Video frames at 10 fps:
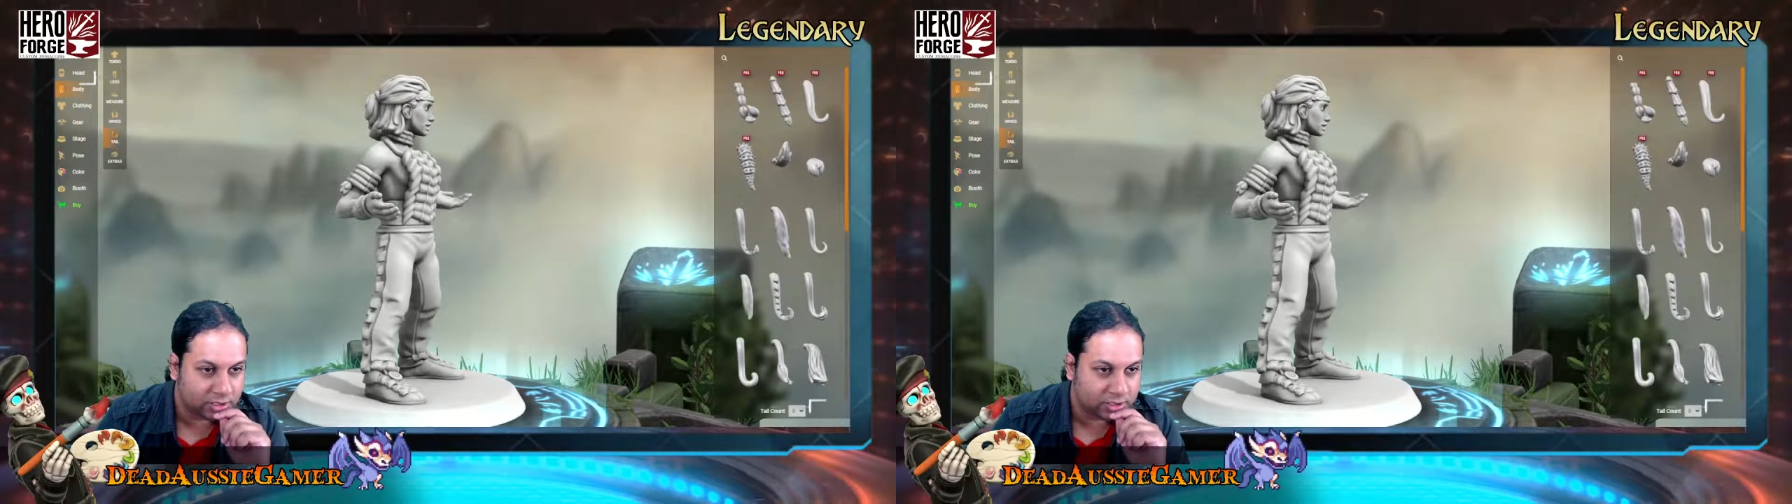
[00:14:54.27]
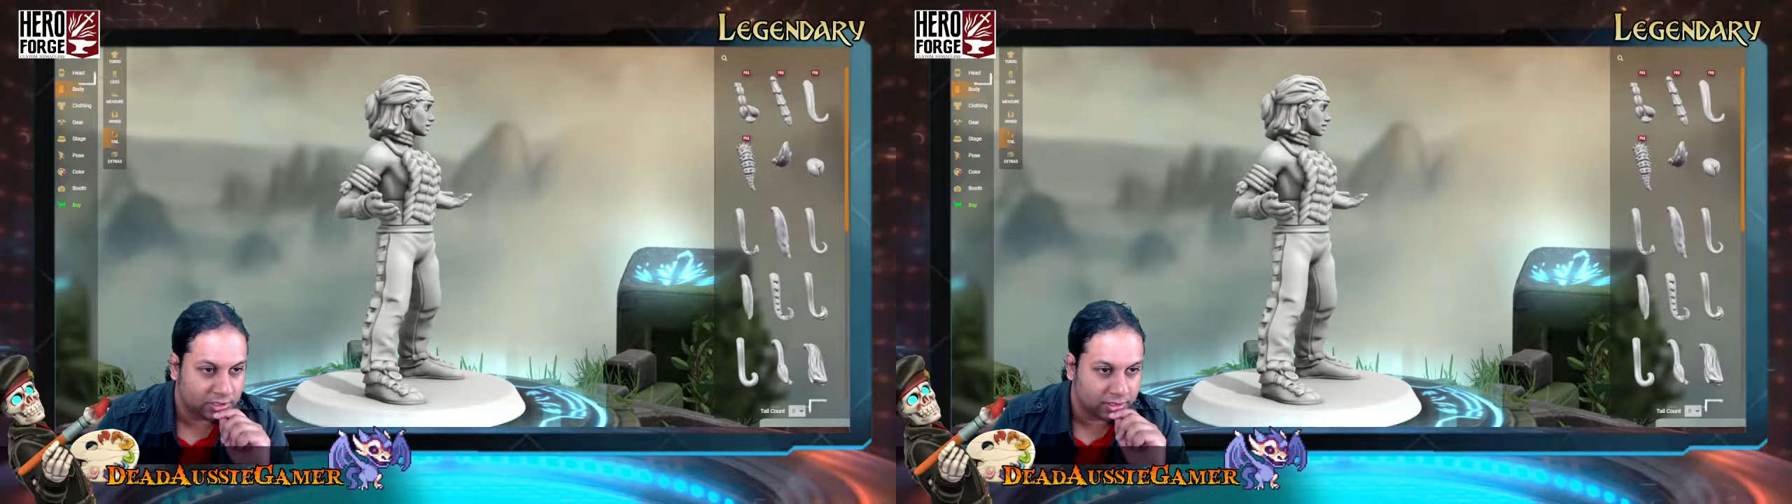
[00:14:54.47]

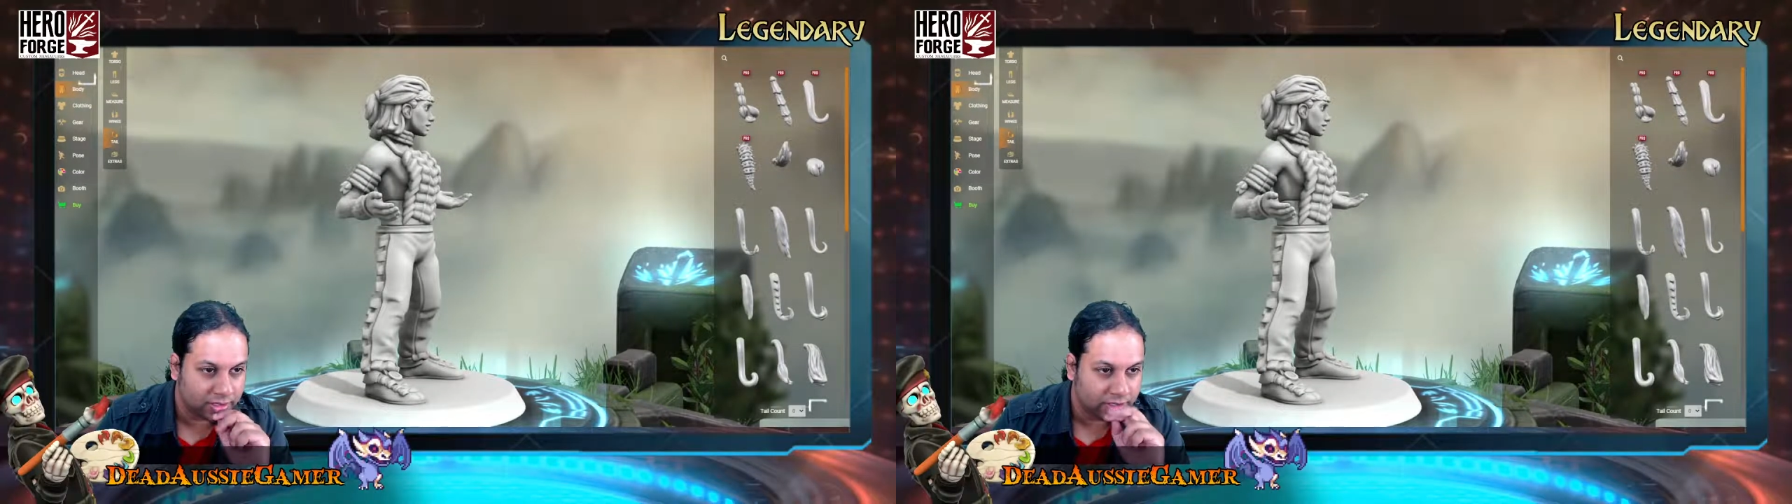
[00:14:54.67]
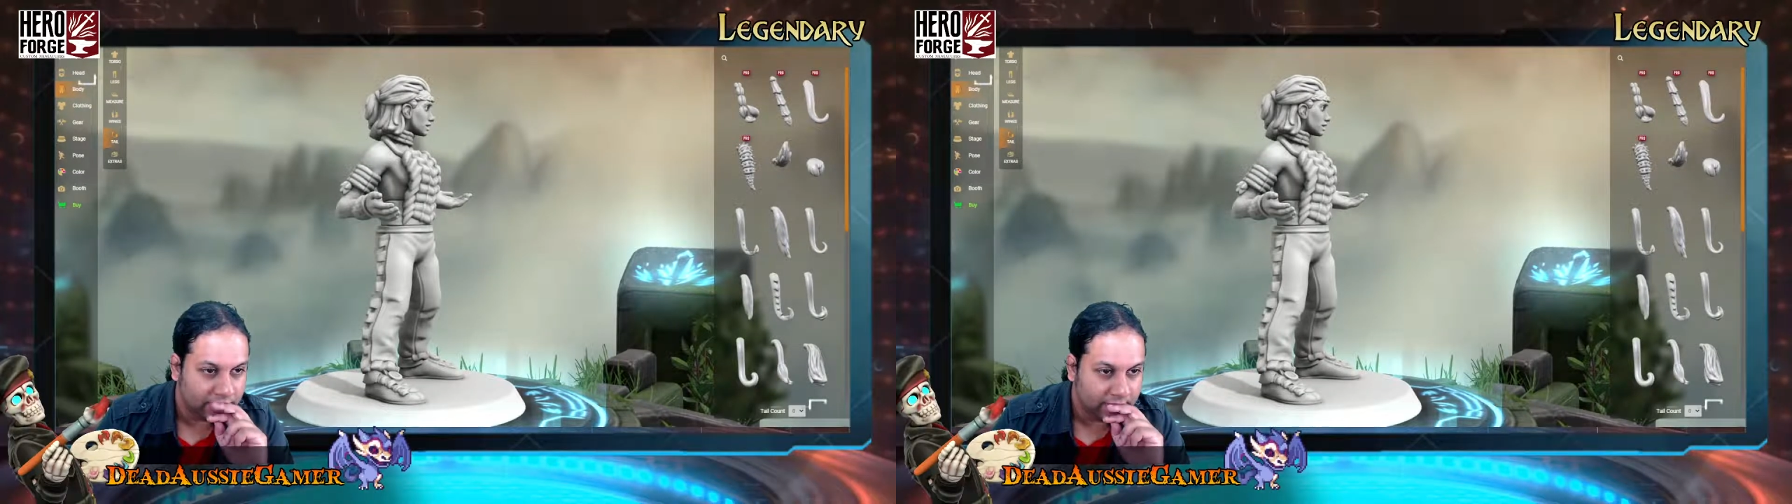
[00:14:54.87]

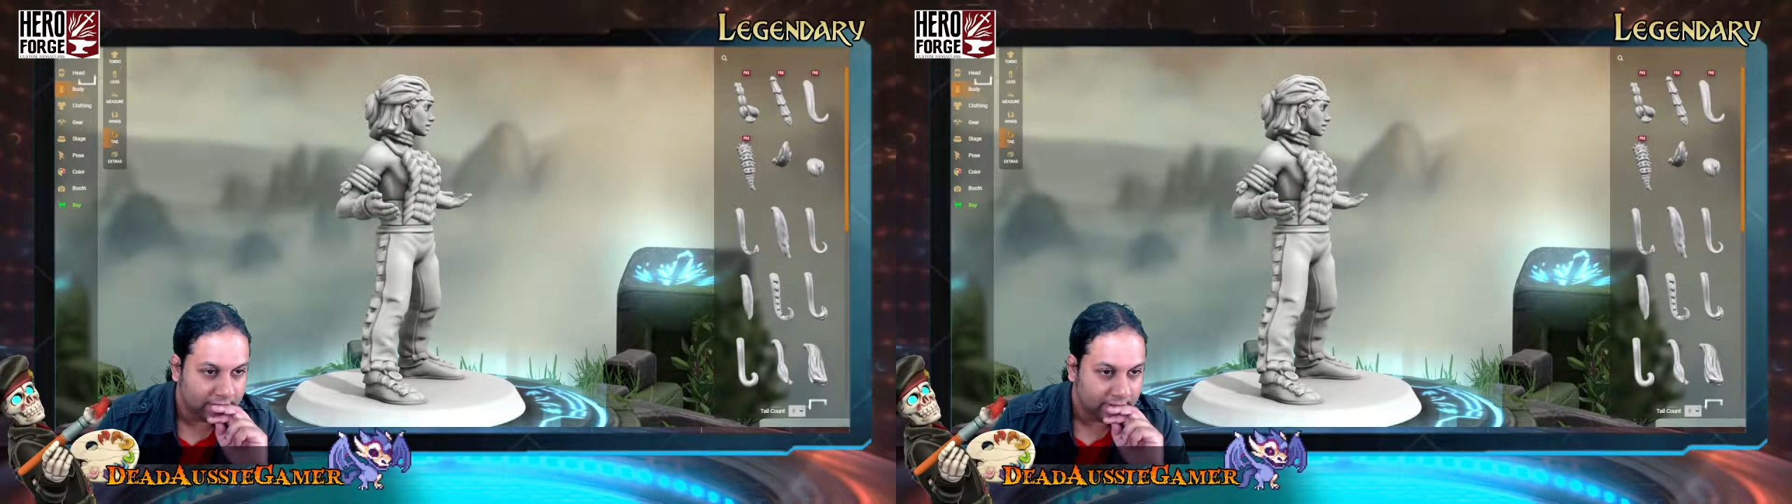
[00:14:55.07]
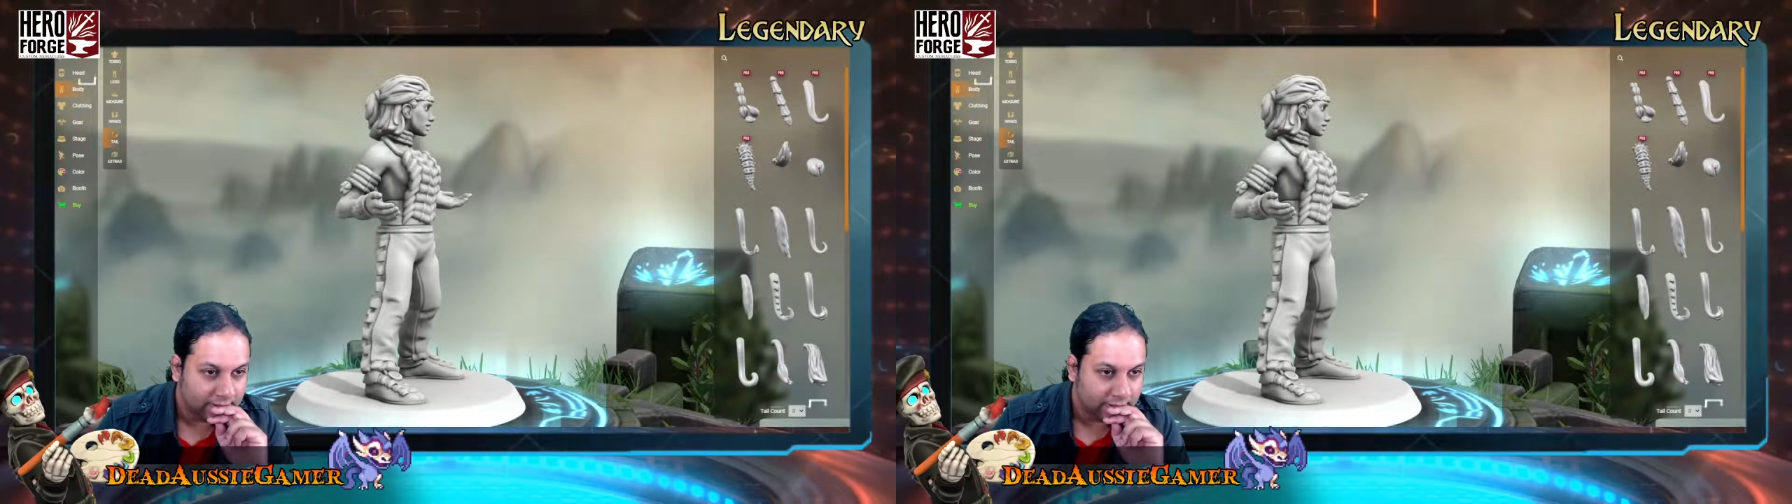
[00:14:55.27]
look.
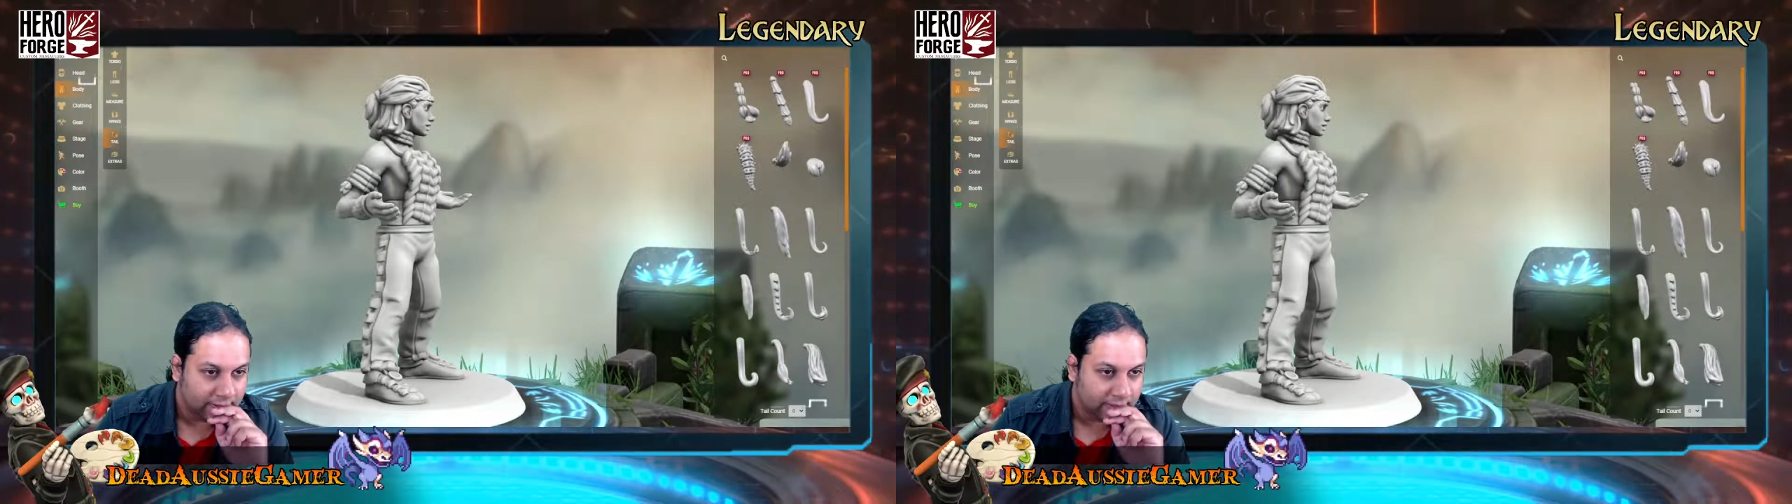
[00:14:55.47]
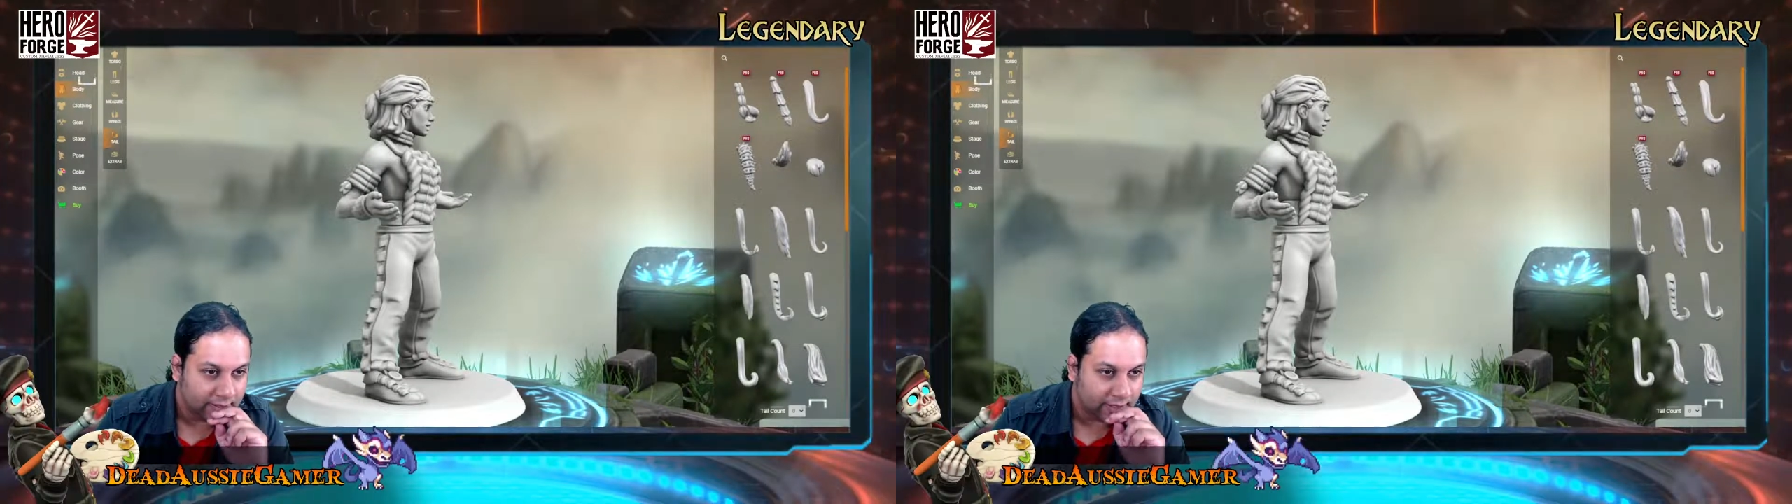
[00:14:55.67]

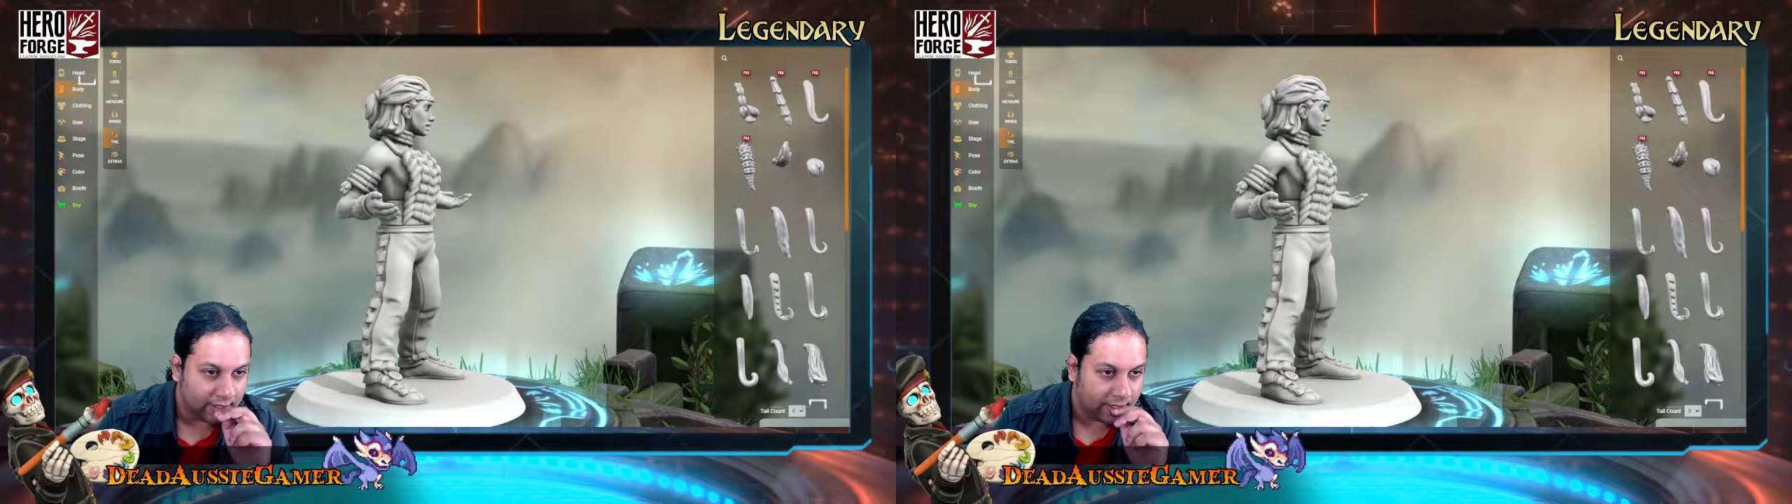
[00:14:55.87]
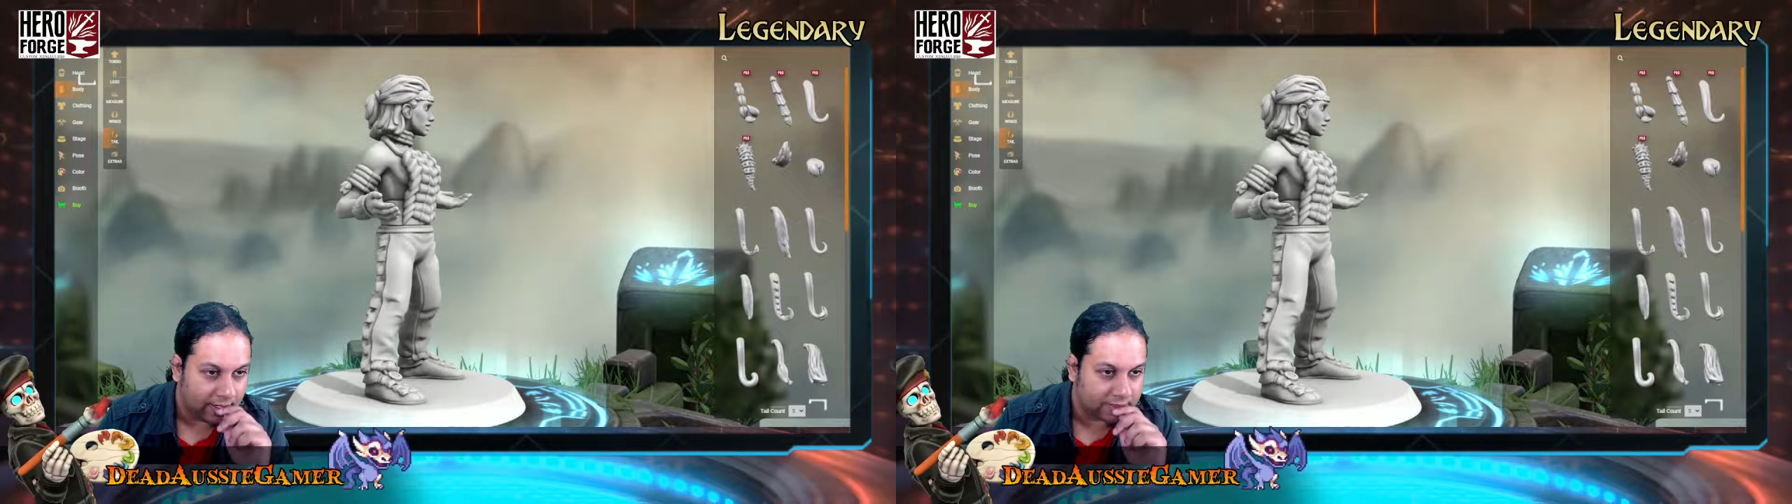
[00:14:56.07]

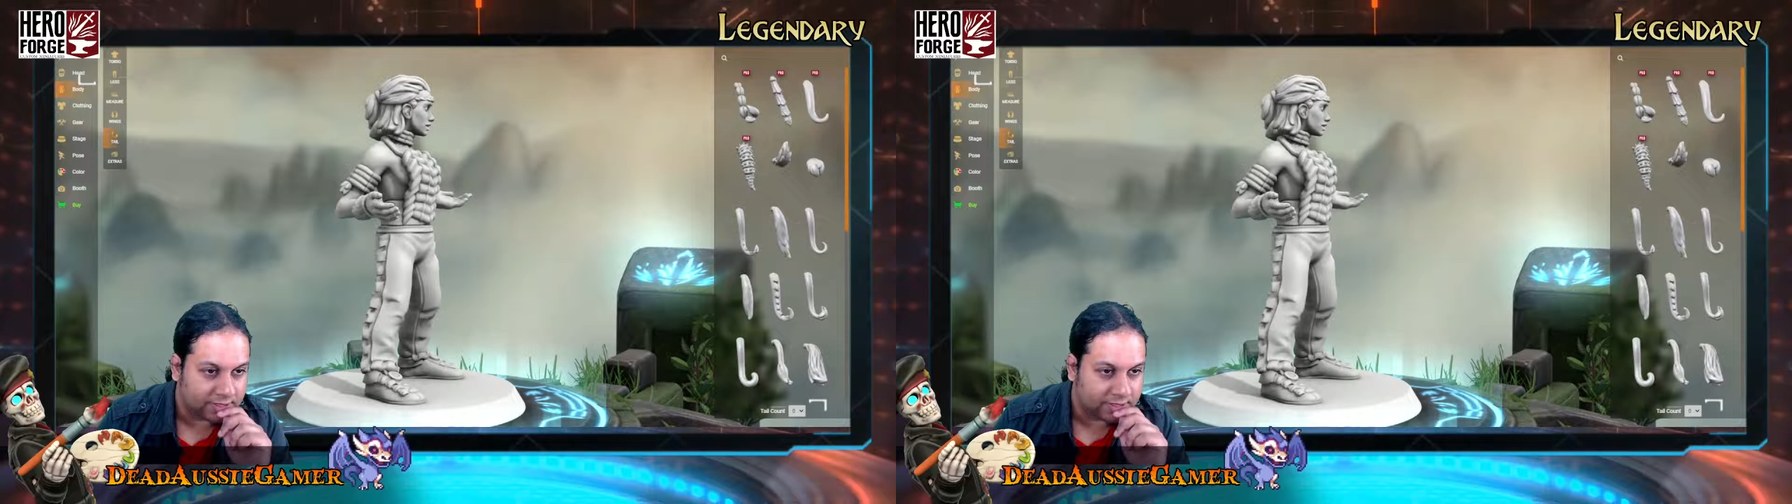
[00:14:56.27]
A